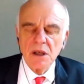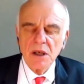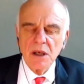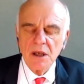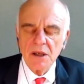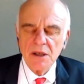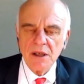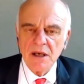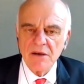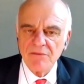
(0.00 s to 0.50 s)

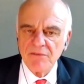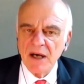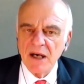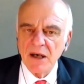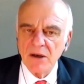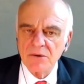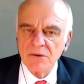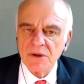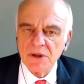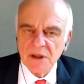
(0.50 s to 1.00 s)
they
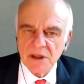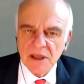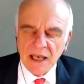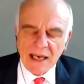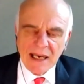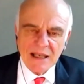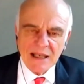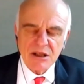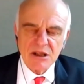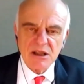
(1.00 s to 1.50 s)
found that
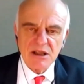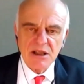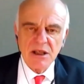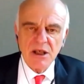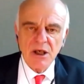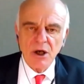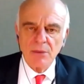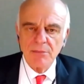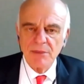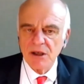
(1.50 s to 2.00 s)

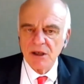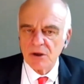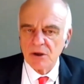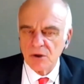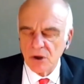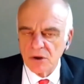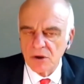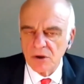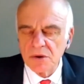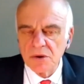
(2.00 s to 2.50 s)
actually
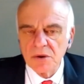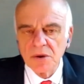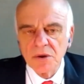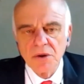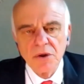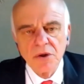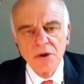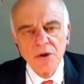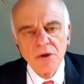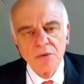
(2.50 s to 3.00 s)
Omicron
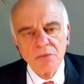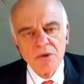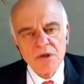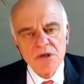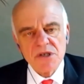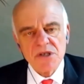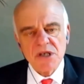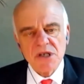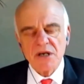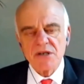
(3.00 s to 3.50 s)

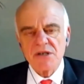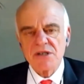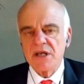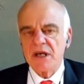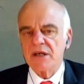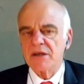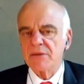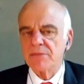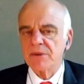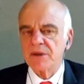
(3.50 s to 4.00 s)
was
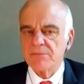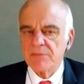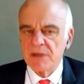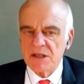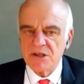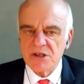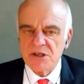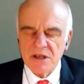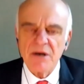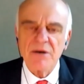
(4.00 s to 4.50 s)
associated with a
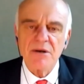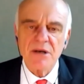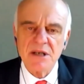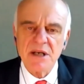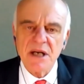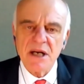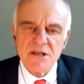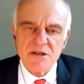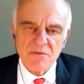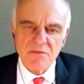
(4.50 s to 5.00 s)
much lower
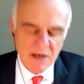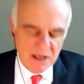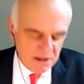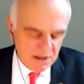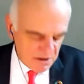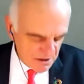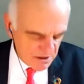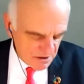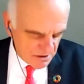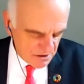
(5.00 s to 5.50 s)
death
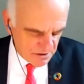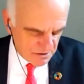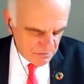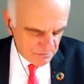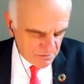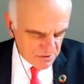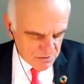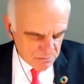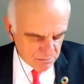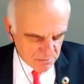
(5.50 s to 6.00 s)
rate
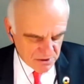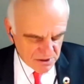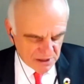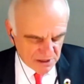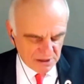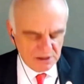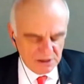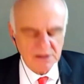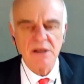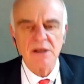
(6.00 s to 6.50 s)
than was
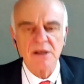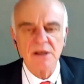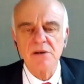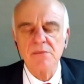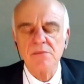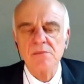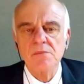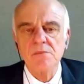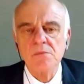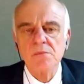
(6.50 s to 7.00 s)
predicted.
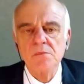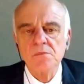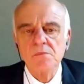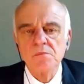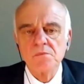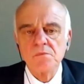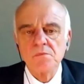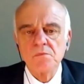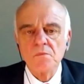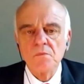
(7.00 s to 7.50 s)

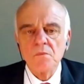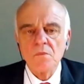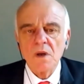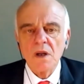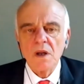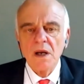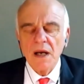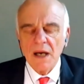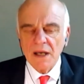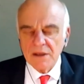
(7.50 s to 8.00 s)

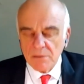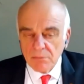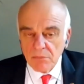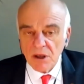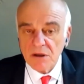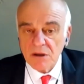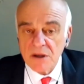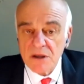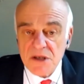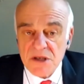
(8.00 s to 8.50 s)
And the
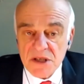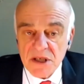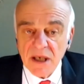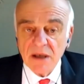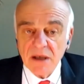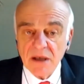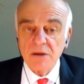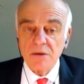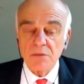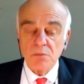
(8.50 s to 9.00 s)
modelers
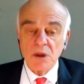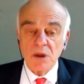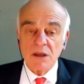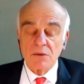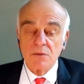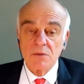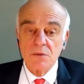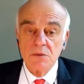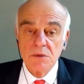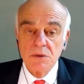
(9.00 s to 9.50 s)
said,
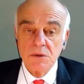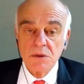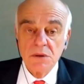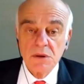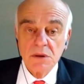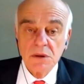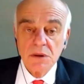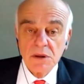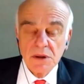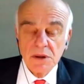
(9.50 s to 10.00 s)
well,
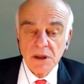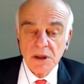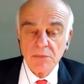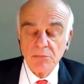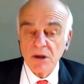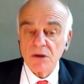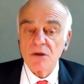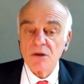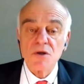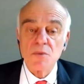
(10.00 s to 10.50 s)
their
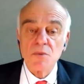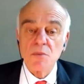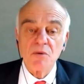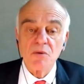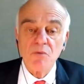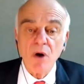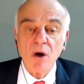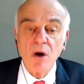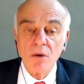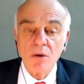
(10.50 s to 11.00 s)
models were
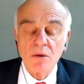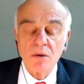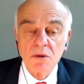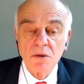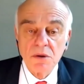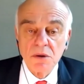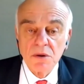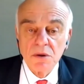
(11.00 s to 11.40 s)
wrong